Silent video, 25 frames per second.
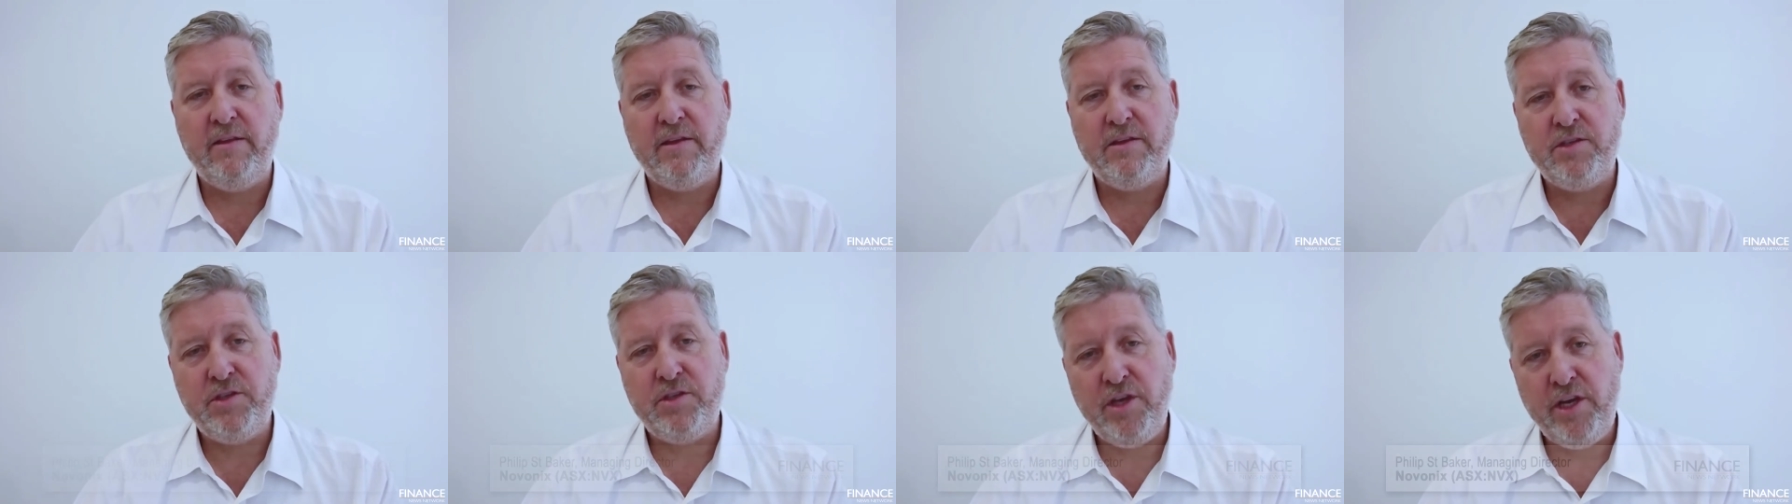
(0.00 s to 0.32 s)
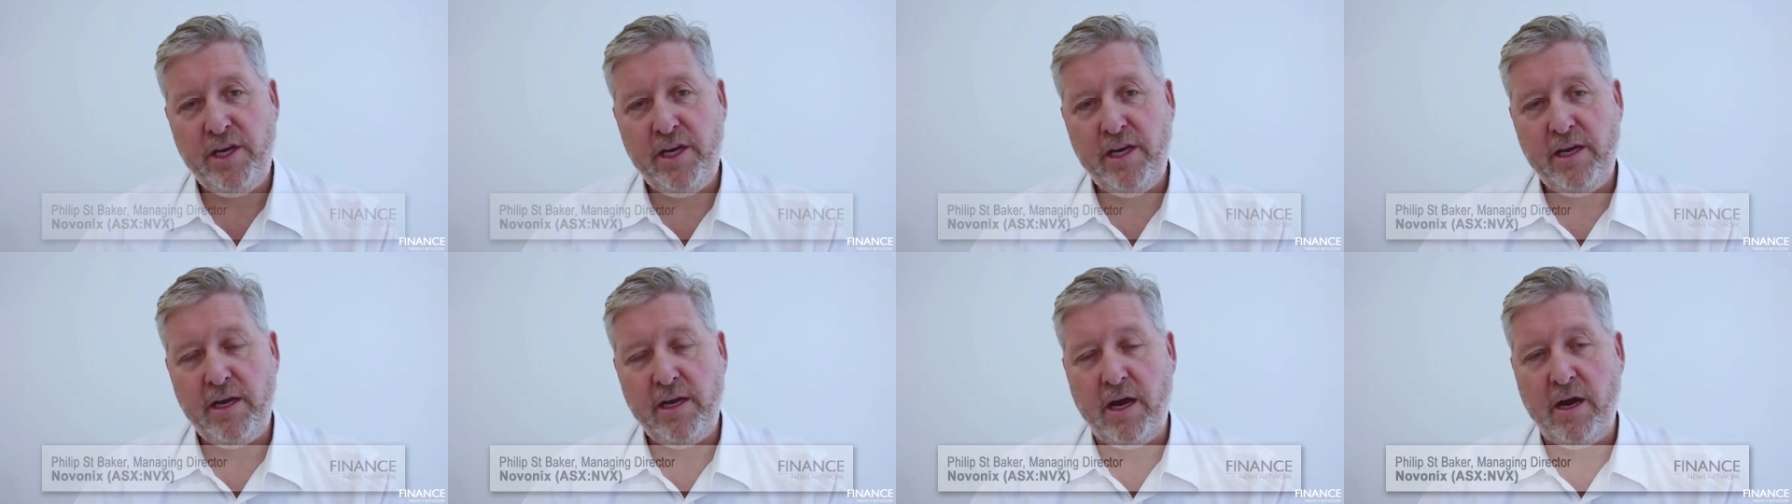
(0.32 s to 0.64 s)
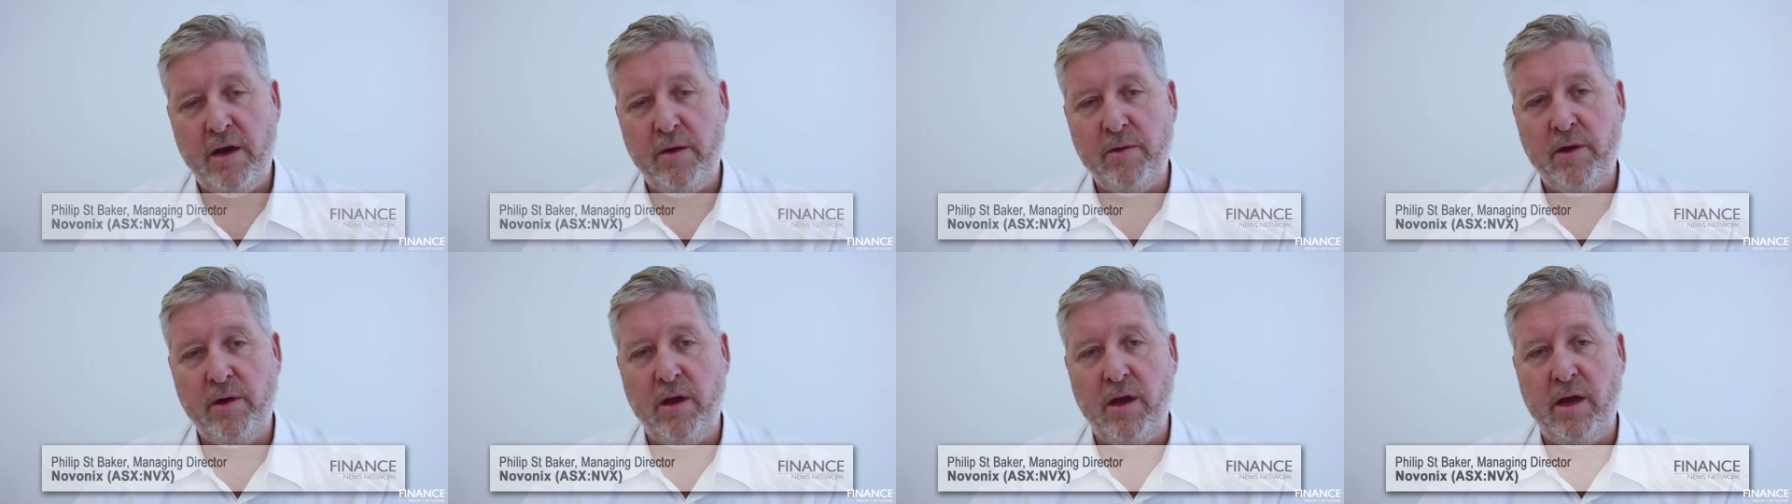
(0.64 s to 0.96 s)
this year,
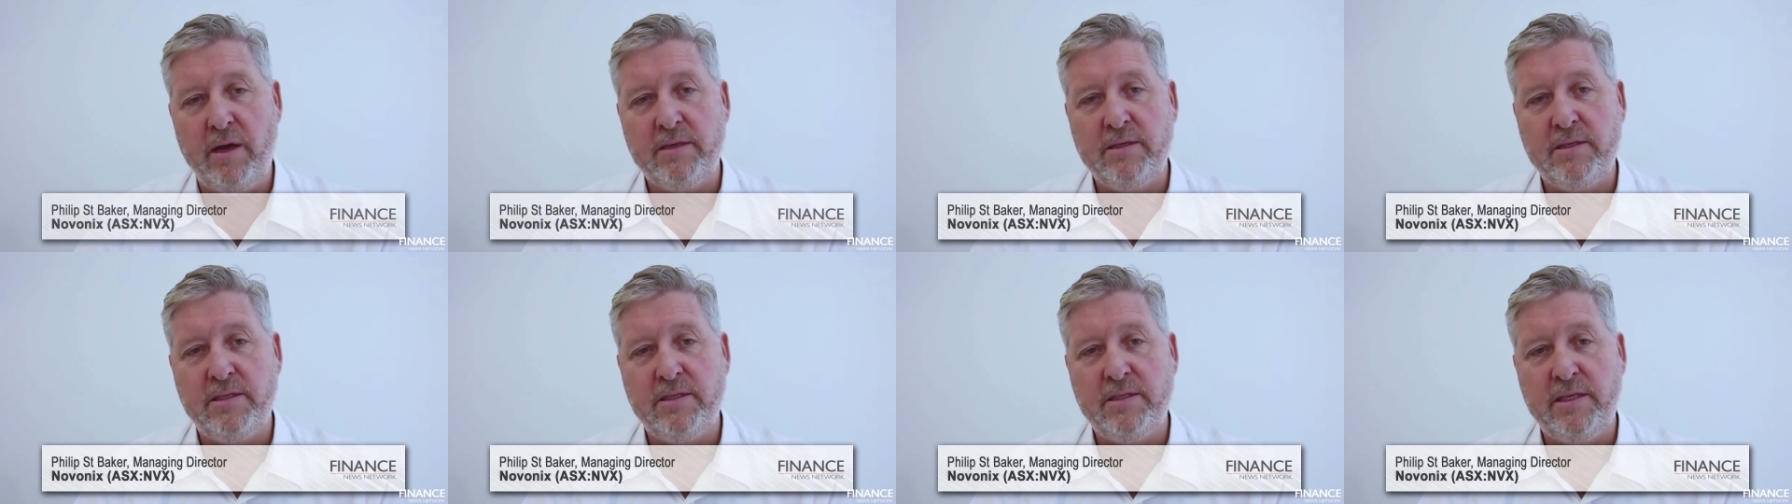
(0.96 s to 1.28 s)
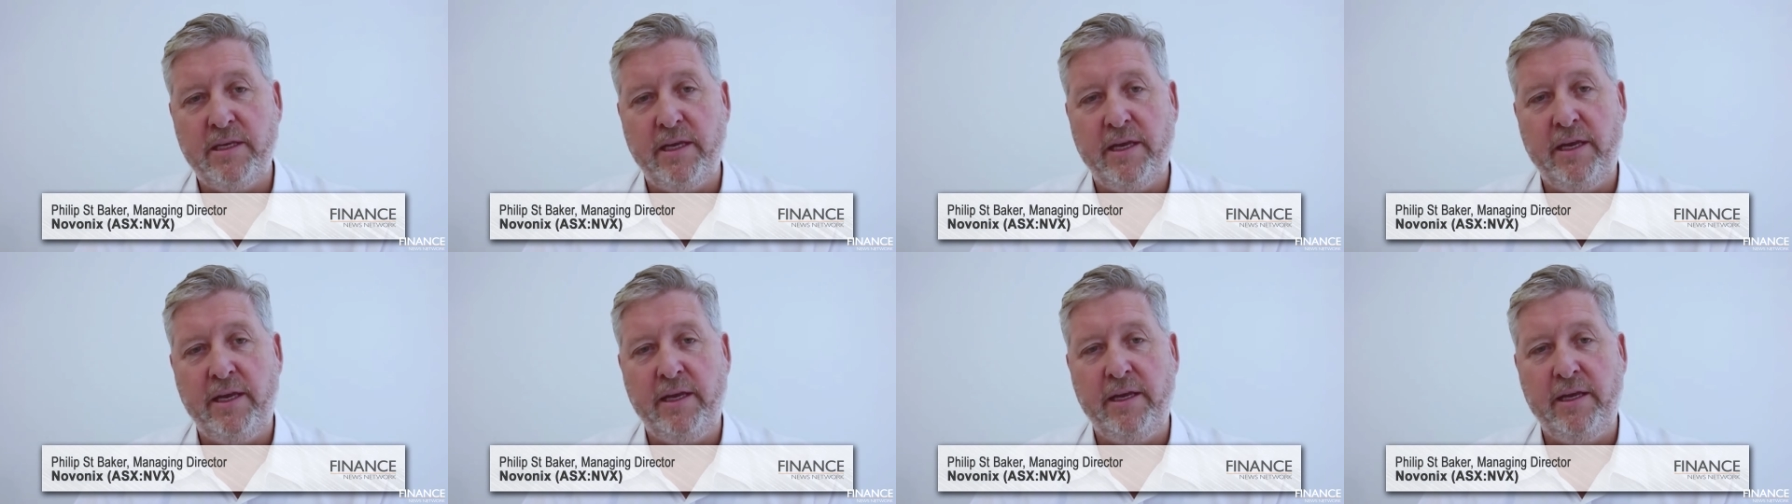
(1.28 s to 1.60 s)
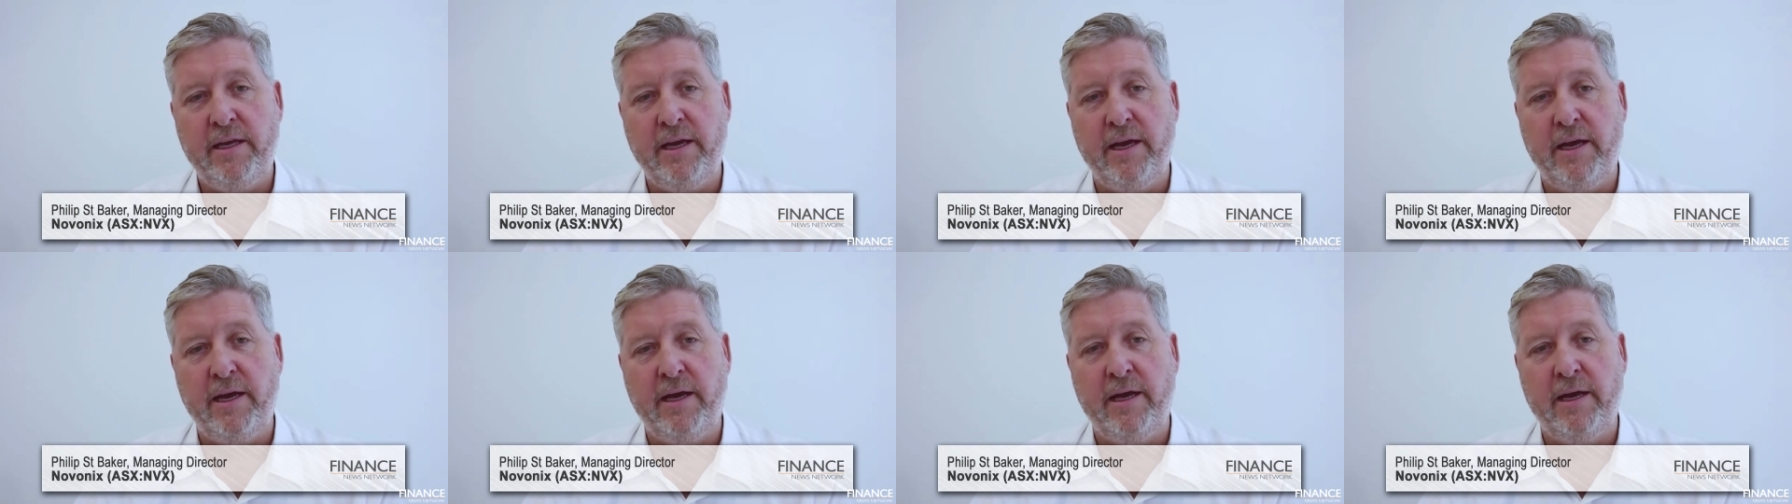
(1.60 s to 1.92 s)
I would like to see
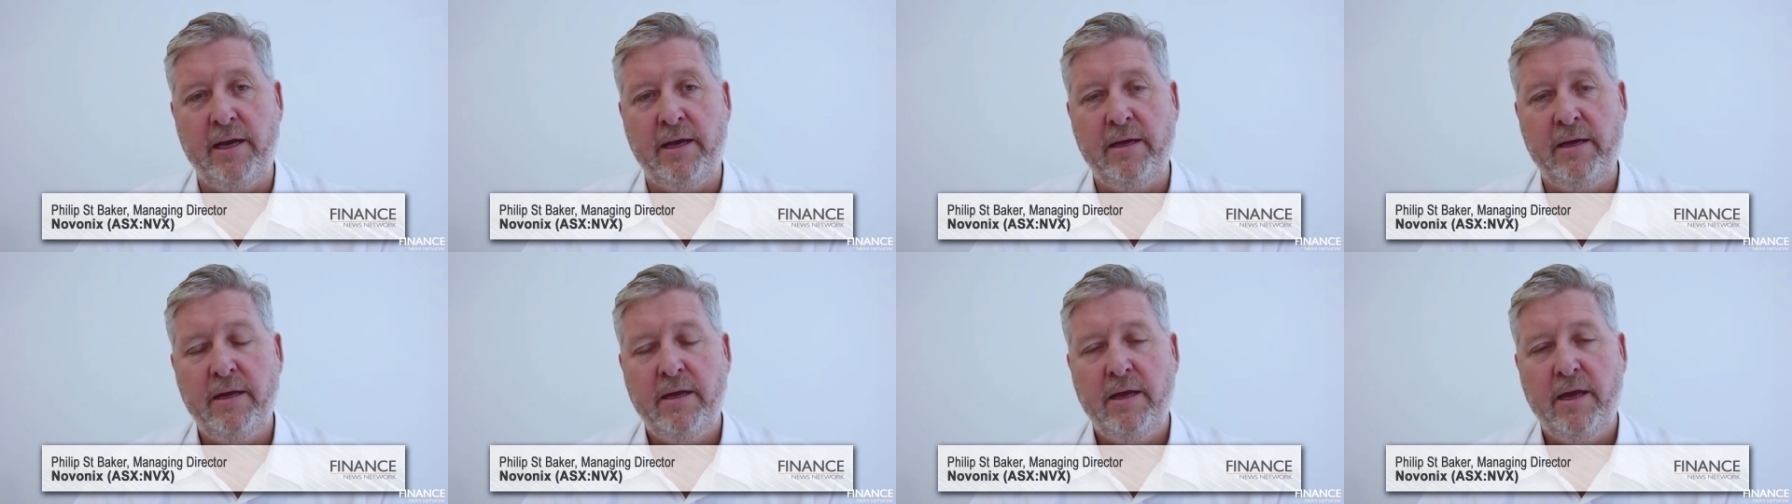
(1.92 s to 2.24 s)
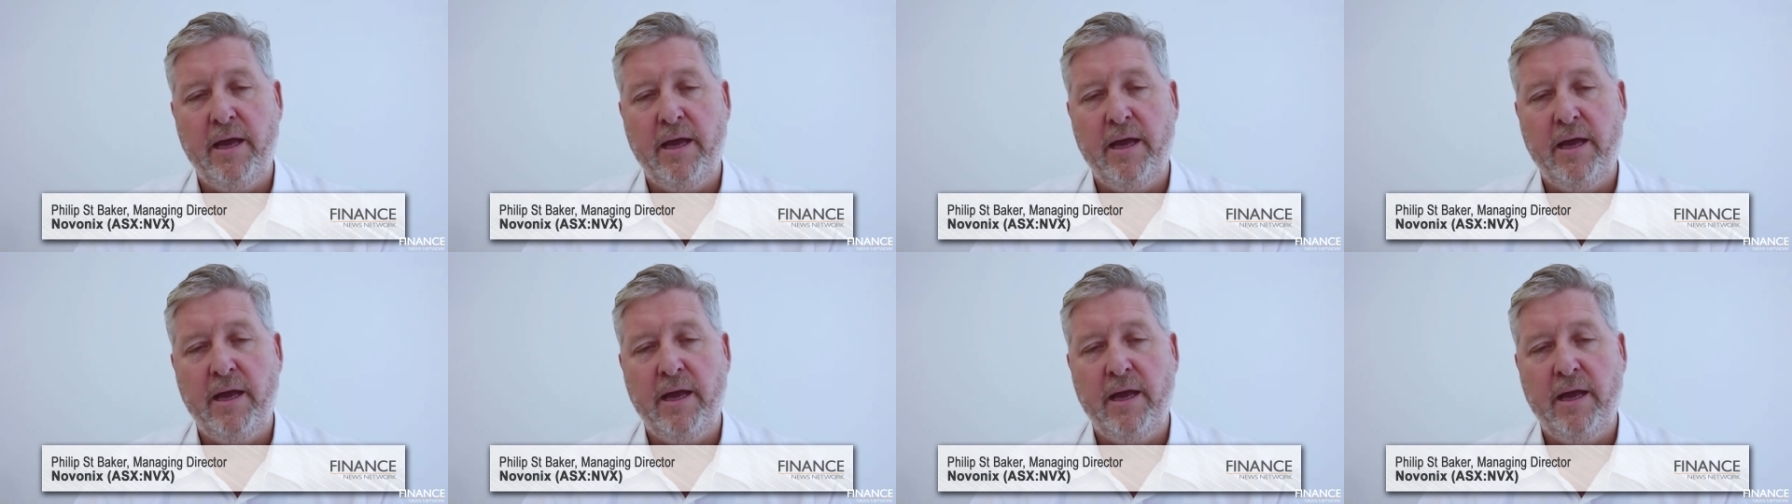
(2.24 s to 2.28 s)
uh,